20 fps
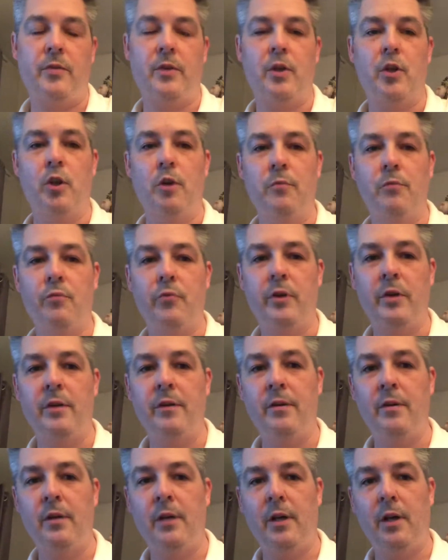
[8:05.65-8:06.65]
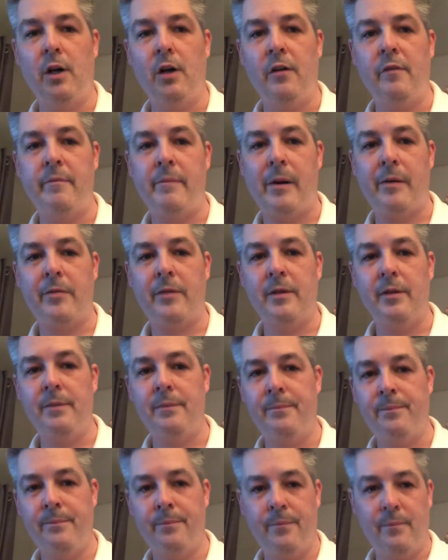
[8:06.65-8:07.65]
Cumbrian Half Marathon,
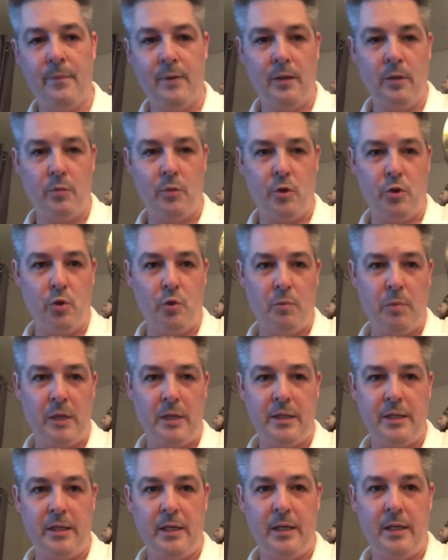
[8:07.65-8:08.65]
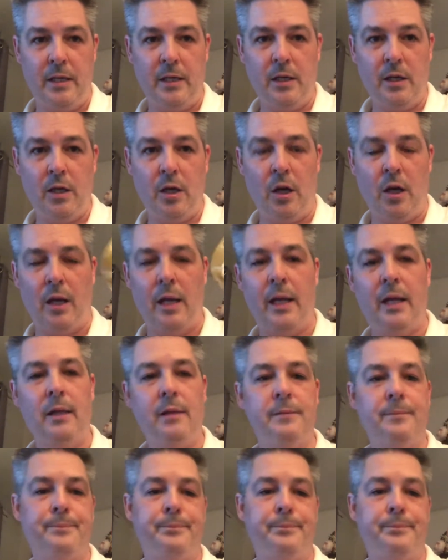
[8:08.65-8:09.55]
which took place in Carlisle